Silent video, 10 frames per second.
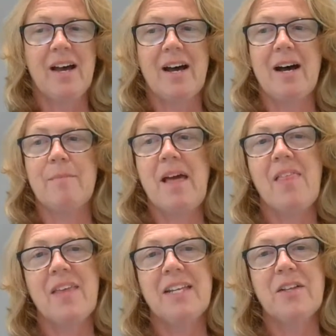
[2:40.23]

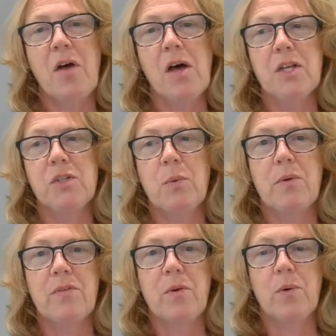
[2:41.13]
And then you'll also,
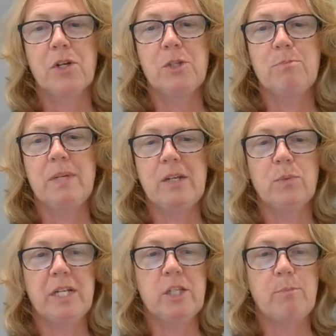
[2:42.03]
of course, be
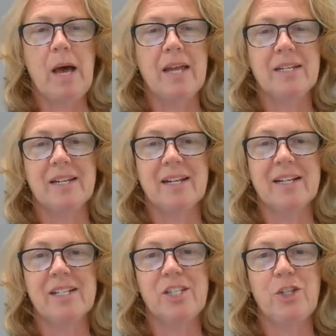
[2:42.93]

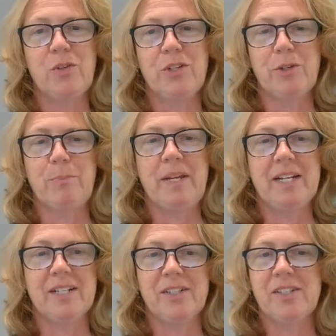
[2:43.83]
responding to your
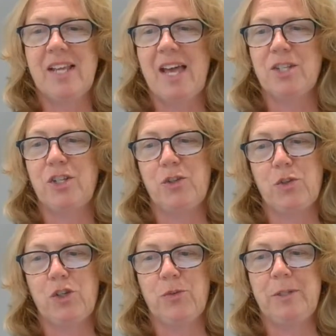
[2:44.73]
peers as
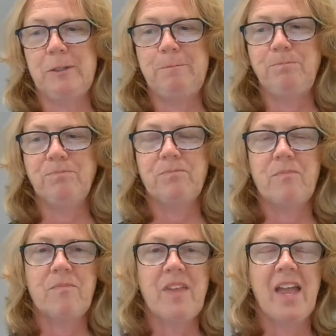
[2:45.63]
usual.
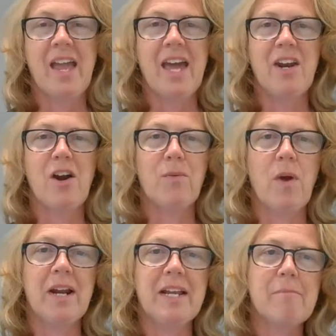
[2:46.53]
And our
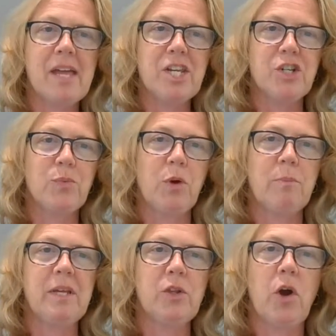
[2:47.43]
writing mentor will
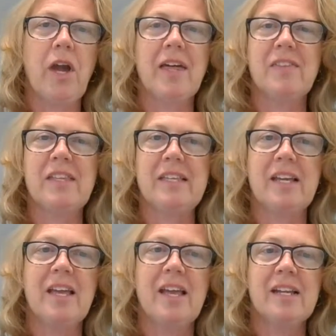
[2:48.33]
be looking
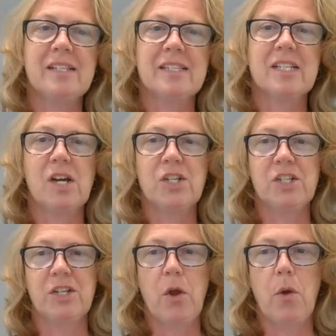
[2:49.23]
the
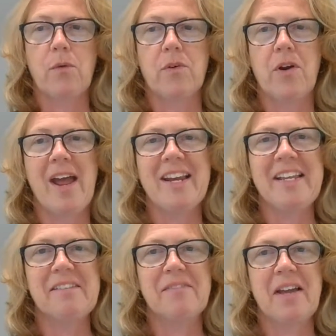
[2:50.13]
discussion over and
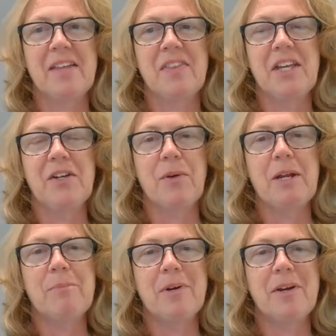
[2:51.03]
giving the
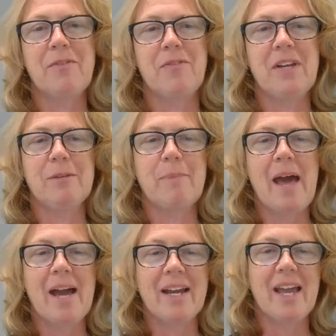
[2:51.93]
gradebook
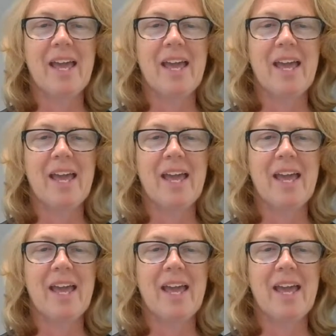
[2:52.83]
feedback